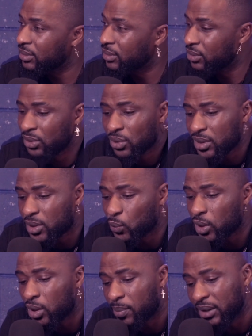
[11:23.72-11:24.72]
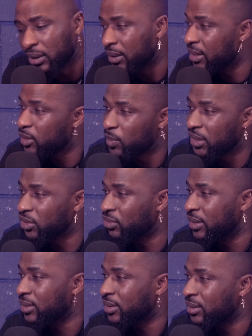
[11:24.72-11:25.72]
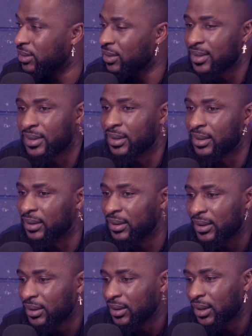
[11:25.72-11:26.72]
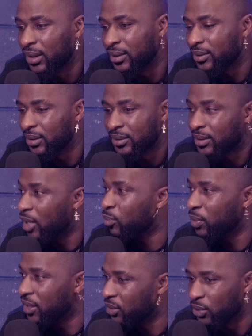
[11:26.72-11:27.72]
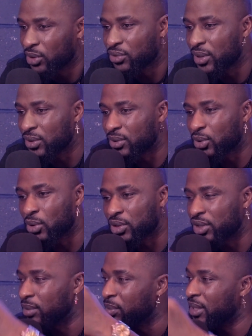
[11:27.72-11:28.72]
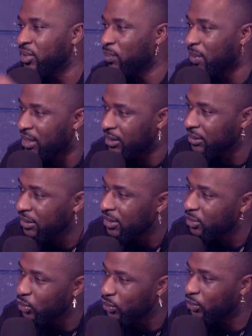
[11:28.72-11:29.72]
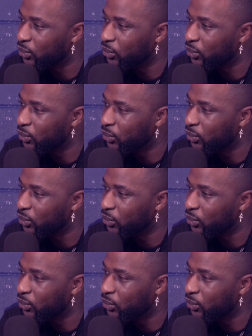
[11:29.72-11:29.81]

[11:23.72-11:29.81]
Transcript: You don't need to worry about the next man trying to downplay you or trying to talk shit behind your back to the